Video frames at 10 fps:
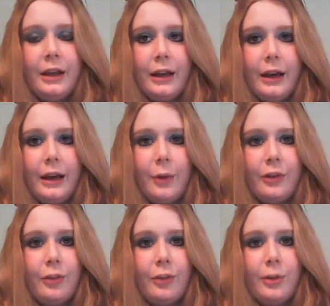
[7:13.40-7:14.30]
I
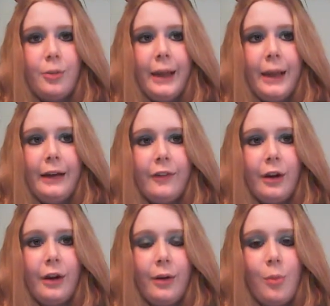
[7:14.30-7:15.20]
wasn't as much pain as
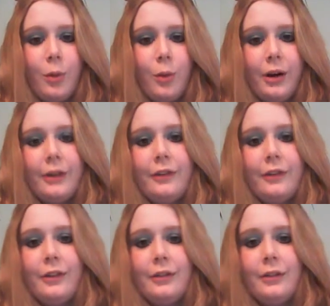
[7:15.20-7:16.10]
I
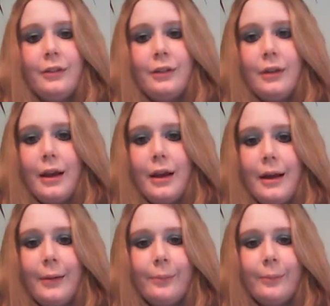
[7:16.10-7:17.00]
was, and
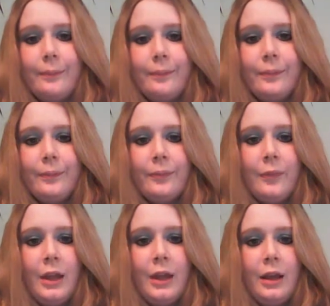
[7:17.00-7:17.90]

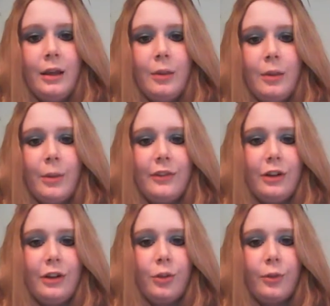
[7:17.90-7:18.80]
my
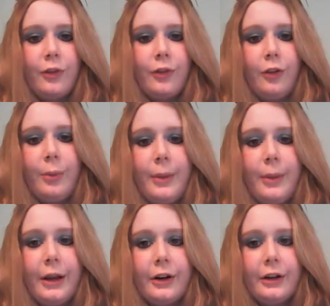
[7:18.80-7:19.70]
stitches were feeling a little bit
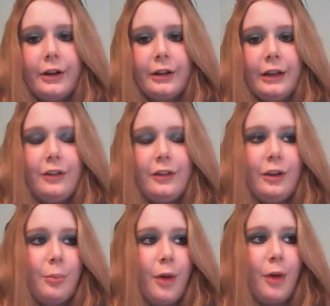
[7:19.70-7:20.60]
better. It
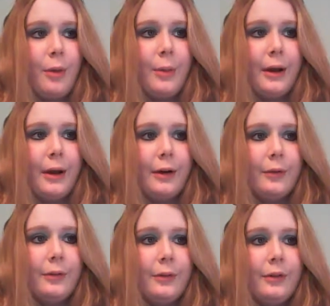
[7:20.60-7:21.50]
took probably
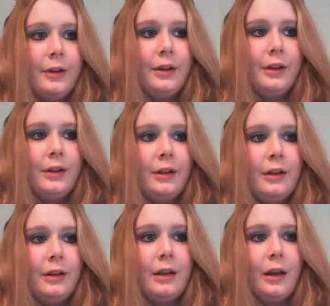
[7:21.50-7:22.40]
about
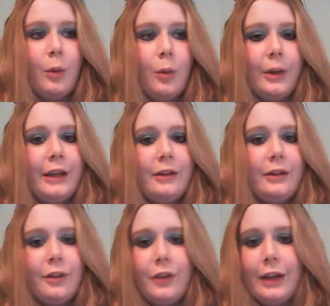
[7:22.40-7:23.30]
a week
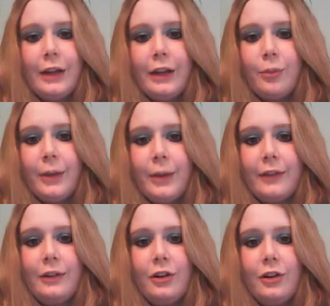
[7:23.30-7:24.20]
to a few days for my
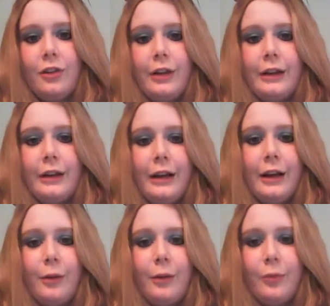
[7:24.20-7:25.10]
stitches to, you
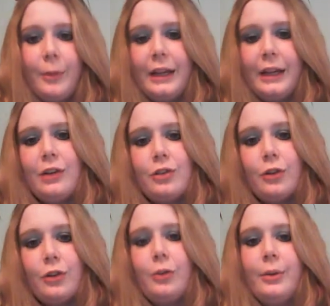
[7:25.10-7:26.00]
know, for me to get used
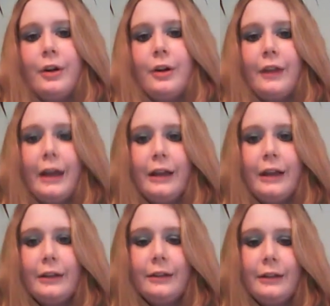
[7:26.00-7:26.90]
to them and all
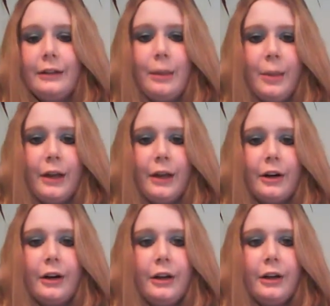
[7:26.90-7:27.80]
that and get
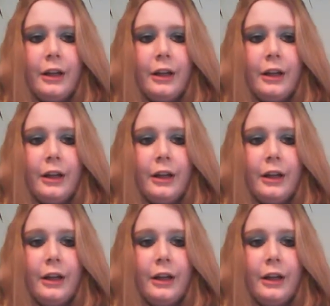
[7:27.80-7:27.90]
better.